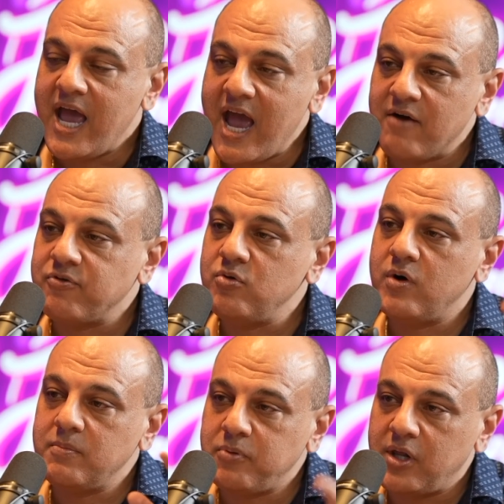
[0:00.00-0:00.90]

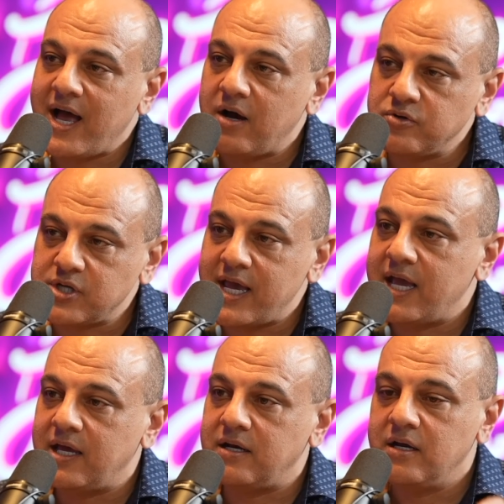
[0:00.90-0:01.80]
everyone plows
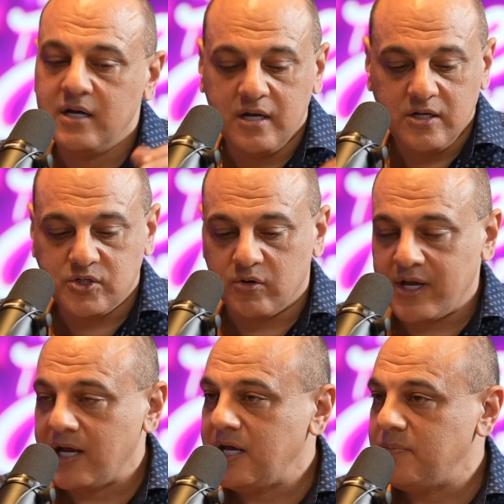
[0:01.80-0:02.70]
in. So
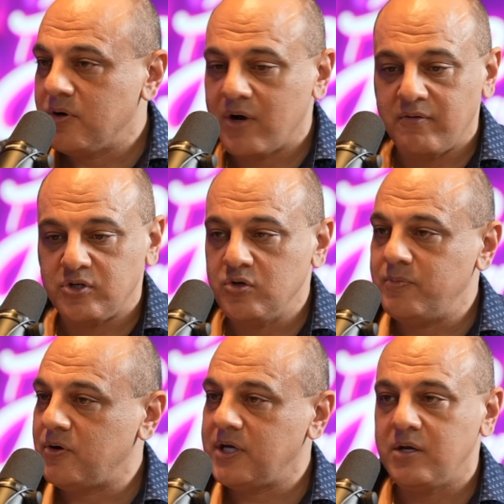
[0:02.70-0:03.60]
Ken Hebner had $2
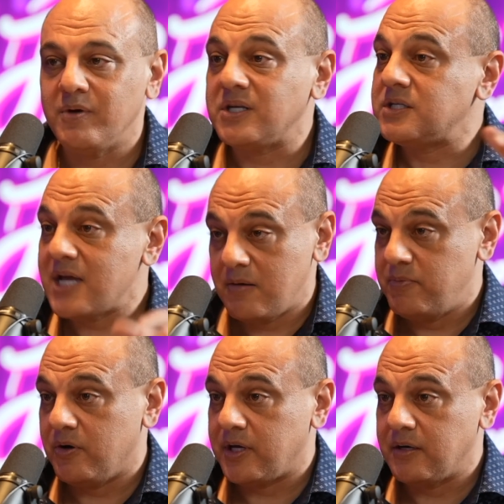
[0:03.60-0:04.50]
billion, he went to
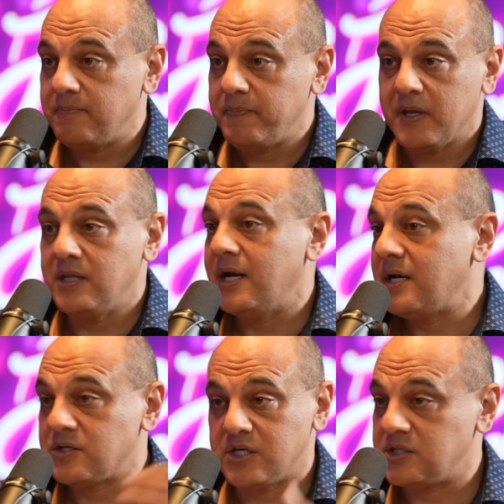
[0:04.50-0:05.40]
$10 billion. Then
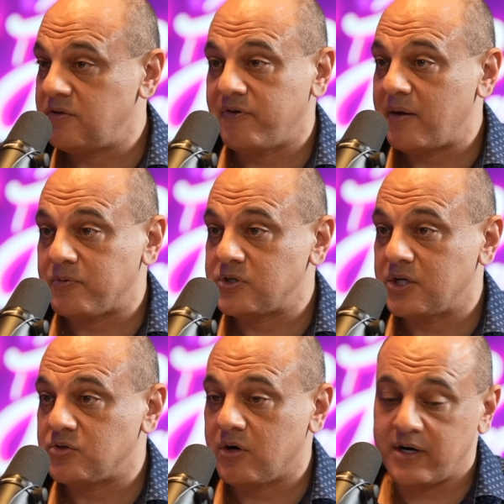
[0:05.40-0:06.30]
at a 65%
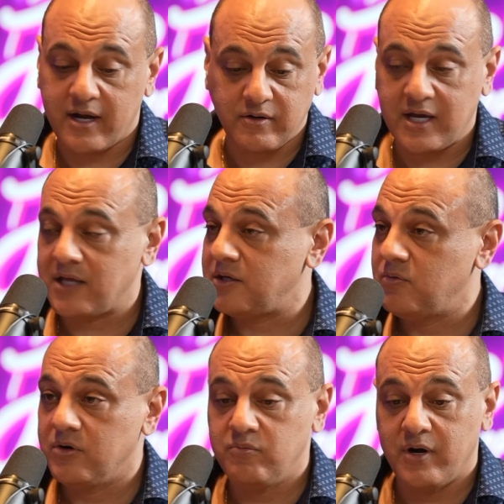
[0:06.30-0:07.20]
drawdown. Cathie
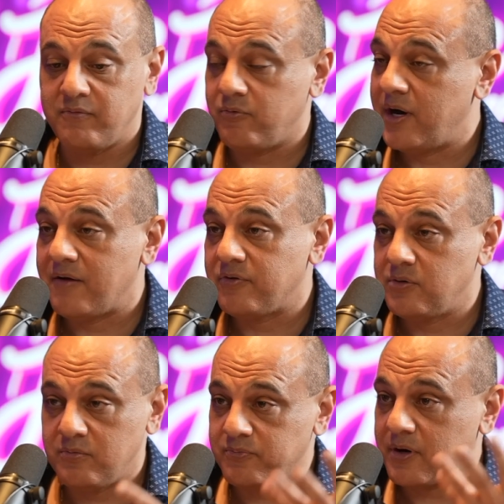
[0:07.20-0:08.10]
Wood went whatever,
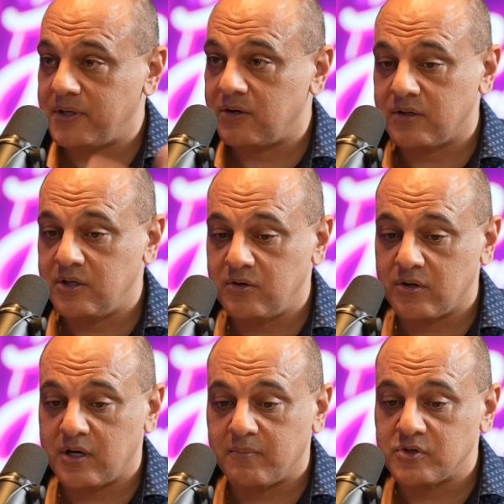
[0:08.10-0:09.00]
you probably know that, you
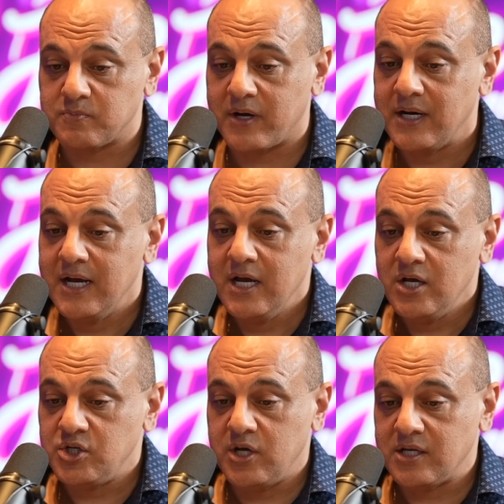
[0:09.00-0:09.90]
know the numbers, but
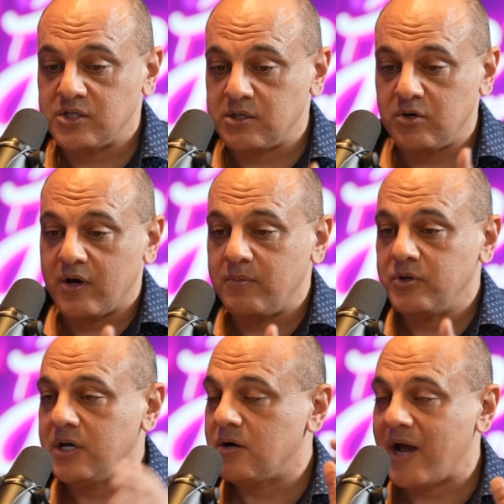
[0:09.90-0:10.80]
she had this
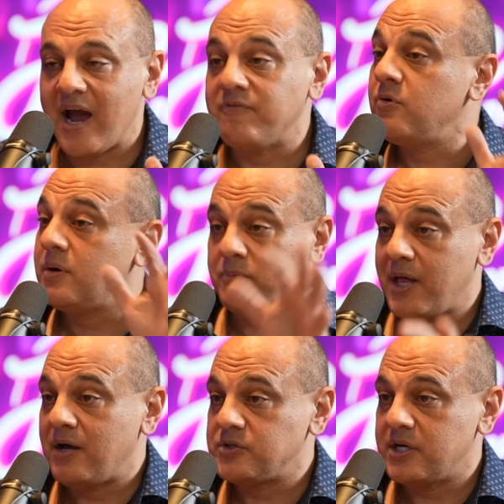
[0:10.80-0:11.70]
incredible year. Everyone
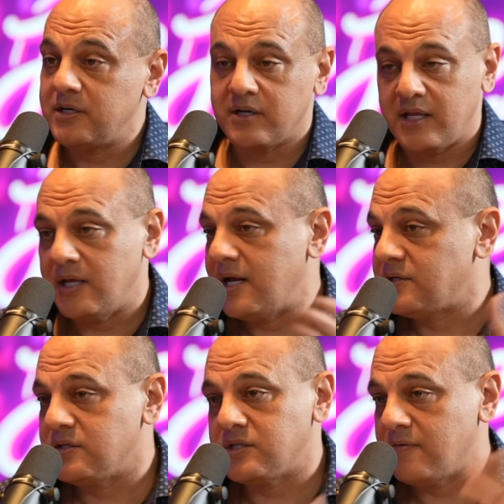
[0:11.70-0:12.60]
plows in and then
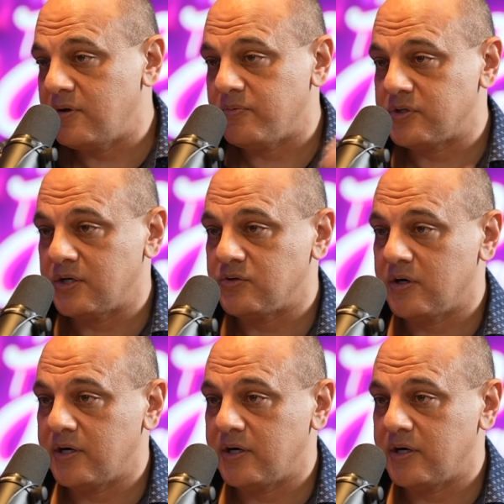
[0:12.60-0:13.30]
has the 70% drawdown.